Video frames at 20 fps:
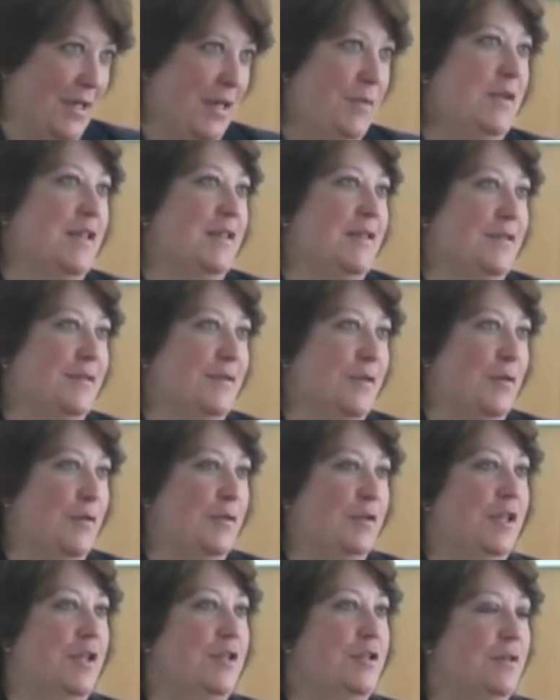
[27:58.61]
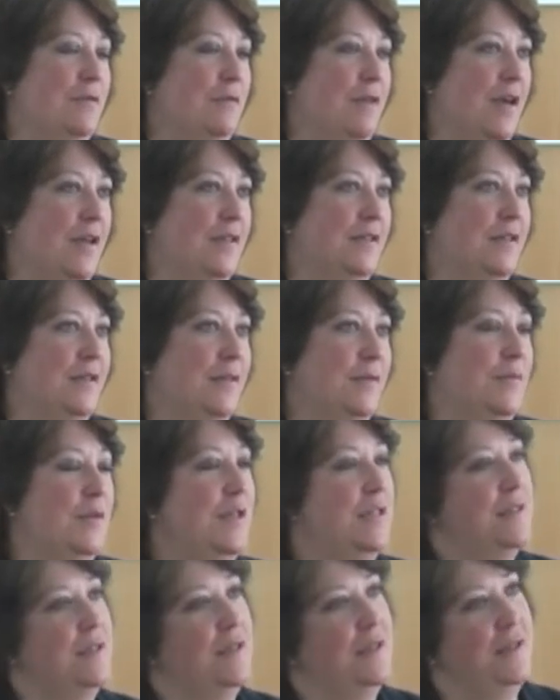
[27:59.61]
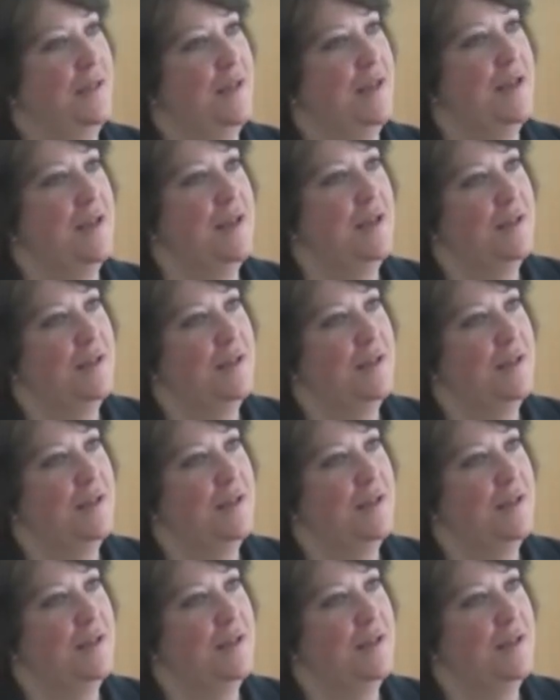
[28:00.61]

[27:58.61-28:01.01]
limits of the quotation right, and basically